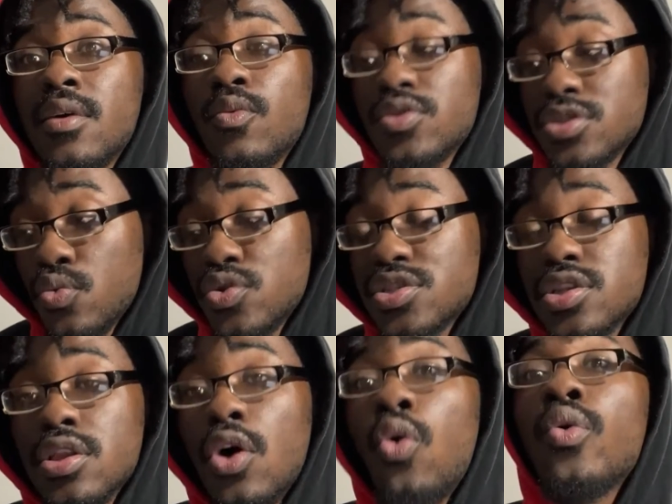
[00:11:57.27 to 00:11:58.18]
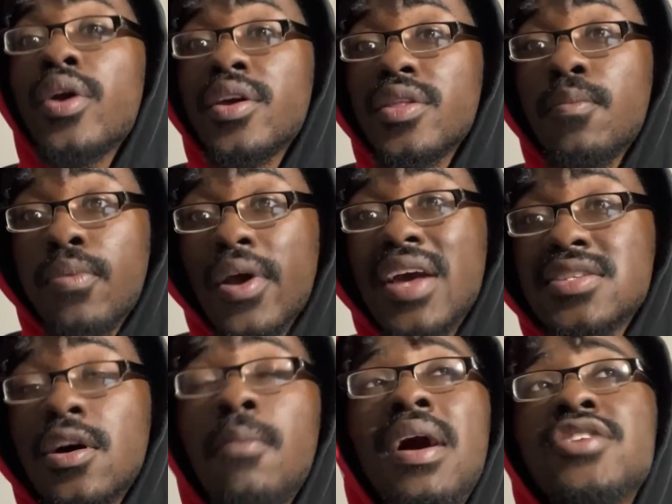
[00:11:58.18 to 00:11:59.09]
was lowering the price
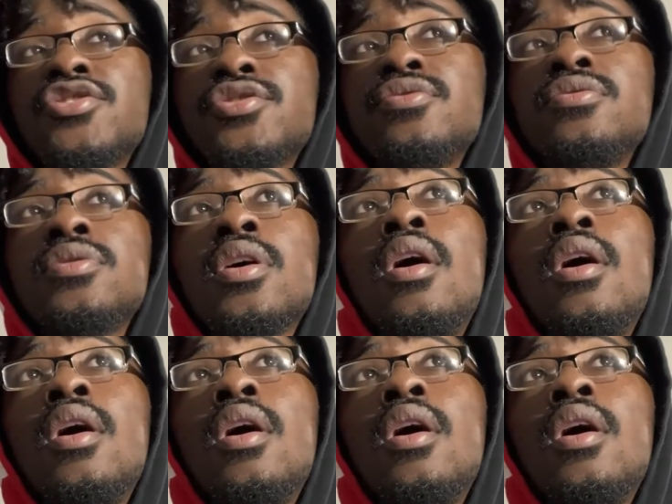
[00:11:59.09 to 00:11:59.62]
on my shoes.